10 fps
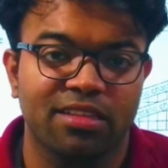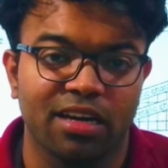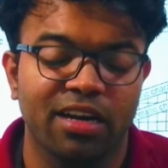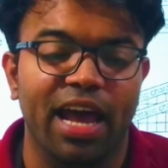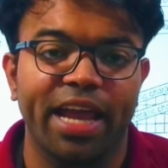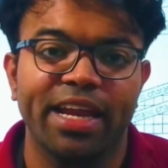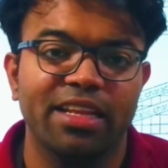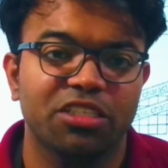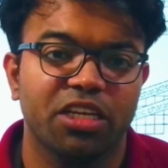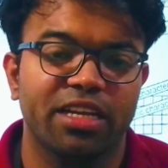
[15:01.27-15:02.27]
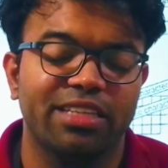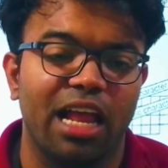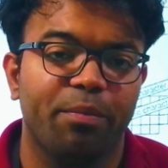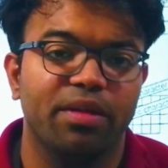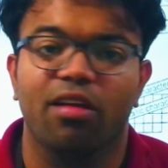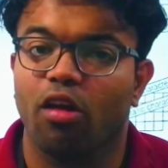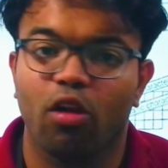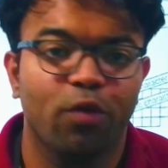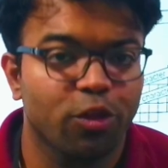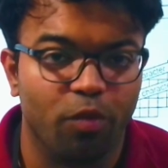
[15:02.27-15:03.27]
and the third ionization enthalpies are
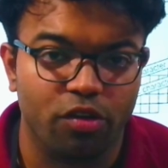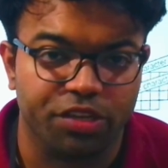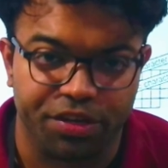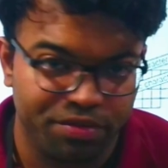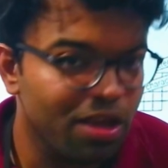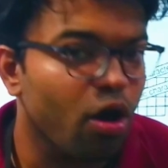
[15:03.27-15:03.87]
always positive.